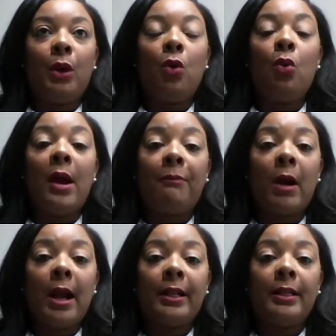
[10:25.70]
who have
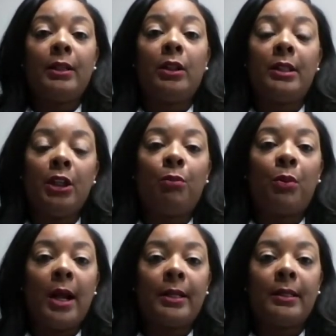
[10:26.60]
practiced and still
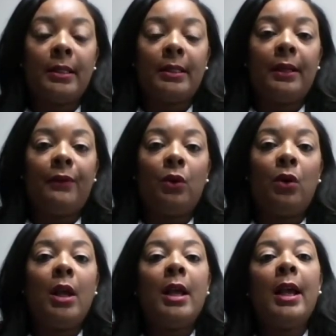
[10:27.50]
practicing civil,
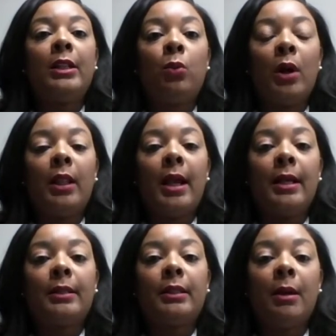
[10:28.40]
as well as
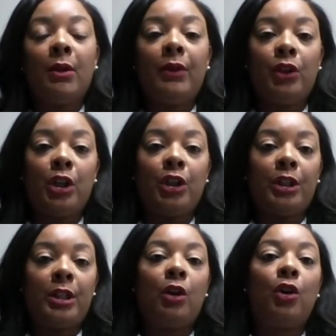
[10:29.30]
some of the judges
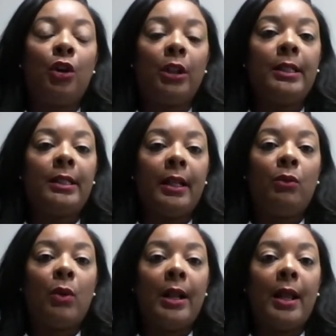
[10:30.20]
that are currently sitting
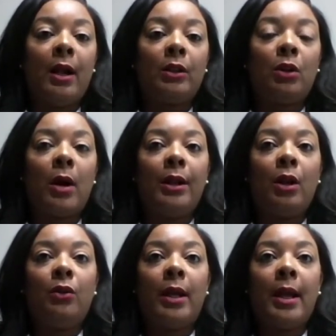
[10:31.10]
right now. So I
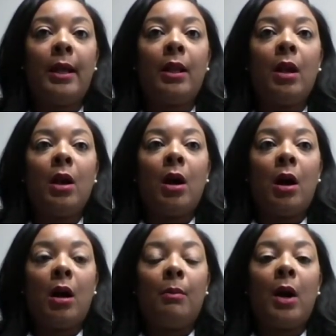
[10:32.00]
know that
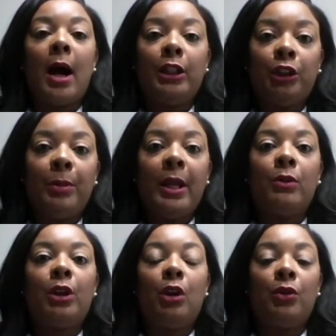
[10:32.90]
I should be able
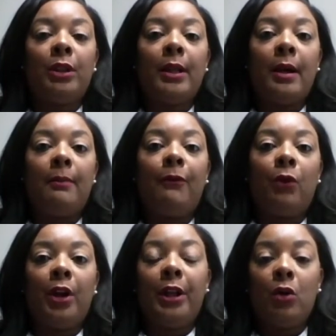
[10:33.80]
to go to them
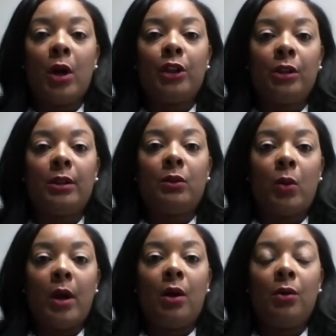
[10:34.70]
for any questions as
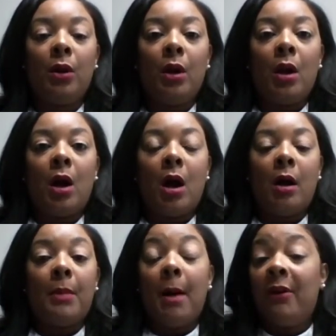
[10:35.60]
well.
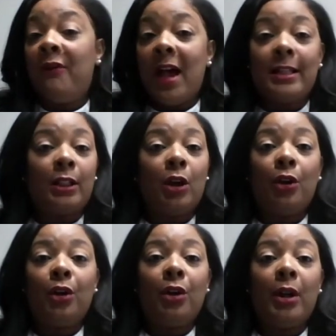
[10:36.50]
I'm a fast
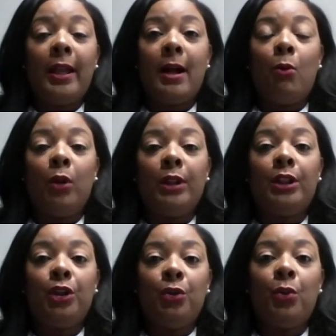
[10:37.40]
learner and I'm willing
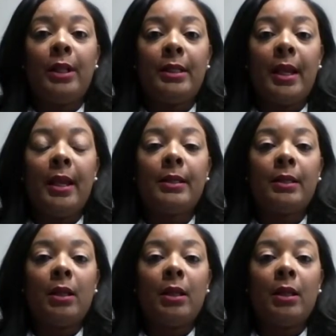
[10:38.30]
to do what it takes.